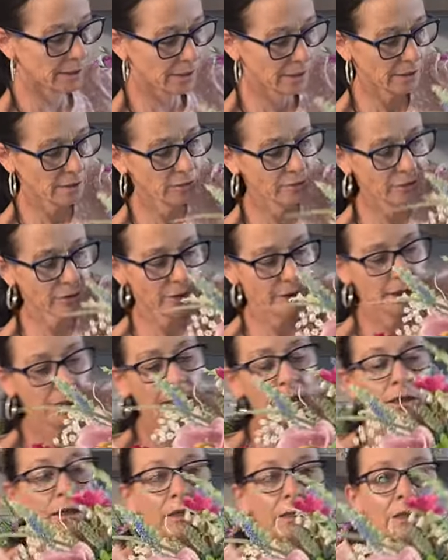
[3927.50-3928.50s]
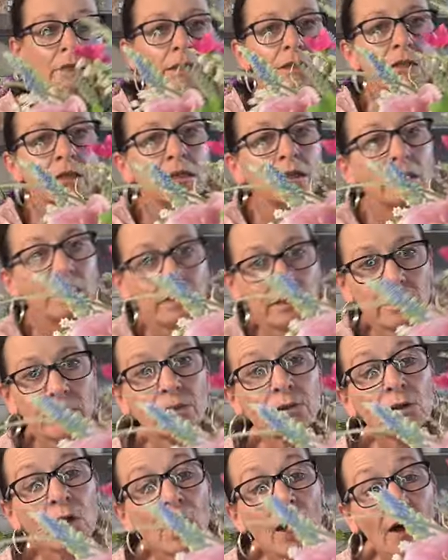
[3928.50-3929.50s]
it lovely?
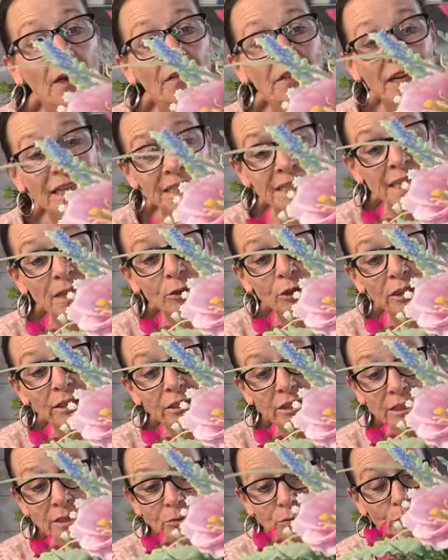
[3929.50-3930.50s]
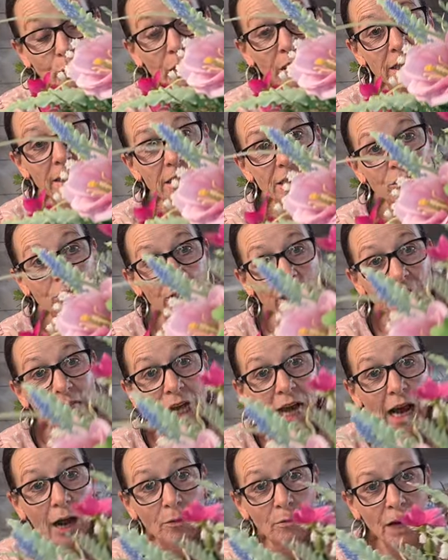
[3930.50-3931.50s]
And that's what it's looking
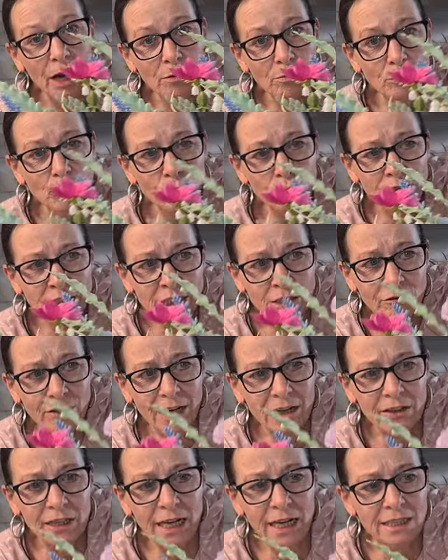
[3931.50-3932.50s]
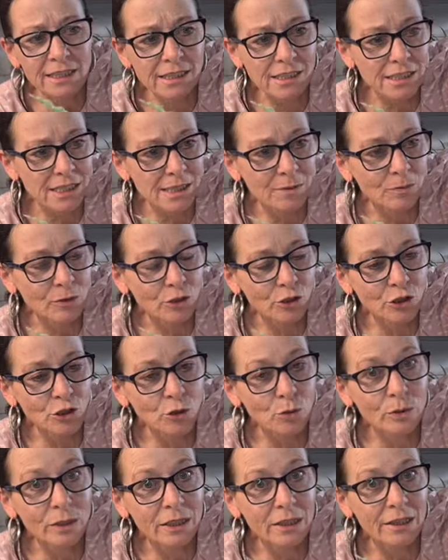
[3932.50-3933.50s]
like. I'll move it around, guys, because I'm not
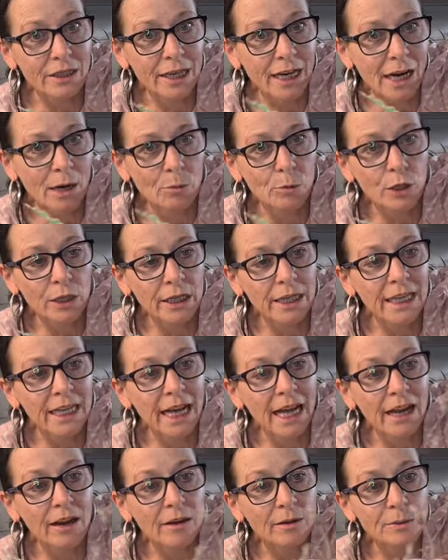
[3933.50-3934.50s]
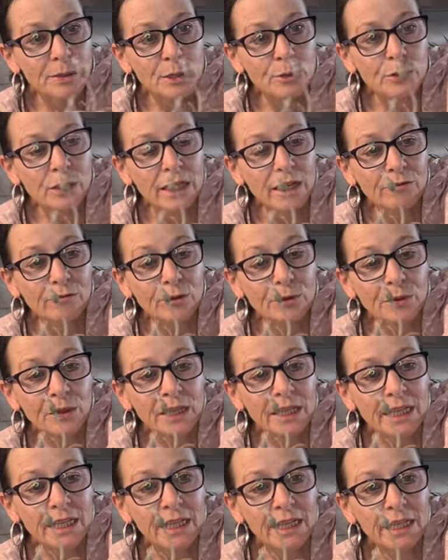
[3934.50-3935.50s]
sure whether the camera can get absolutely
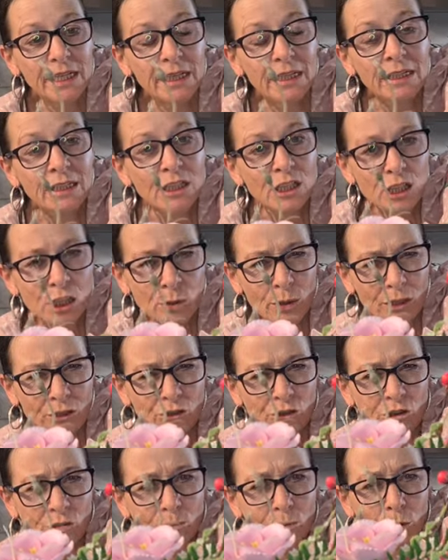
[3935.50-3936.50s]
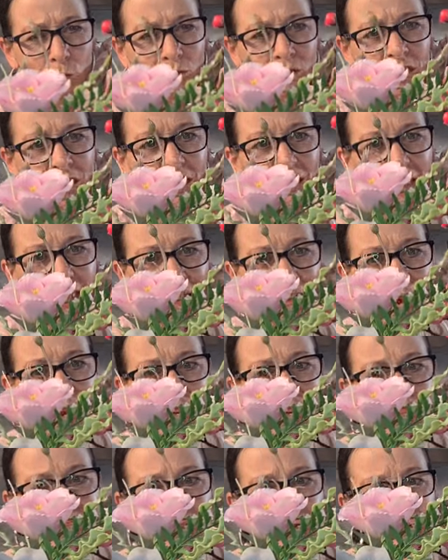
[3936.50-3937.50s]
everything in. So I'll just move it in a
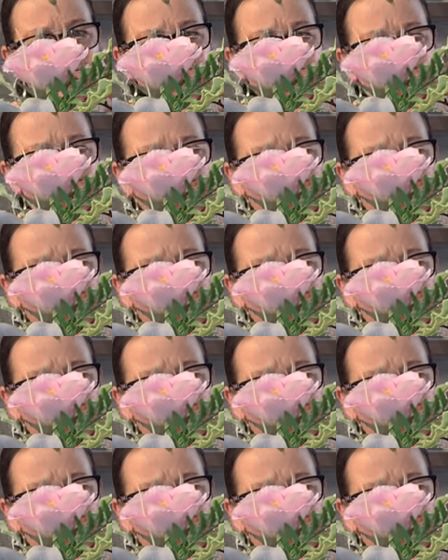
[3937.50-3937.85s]
slightly different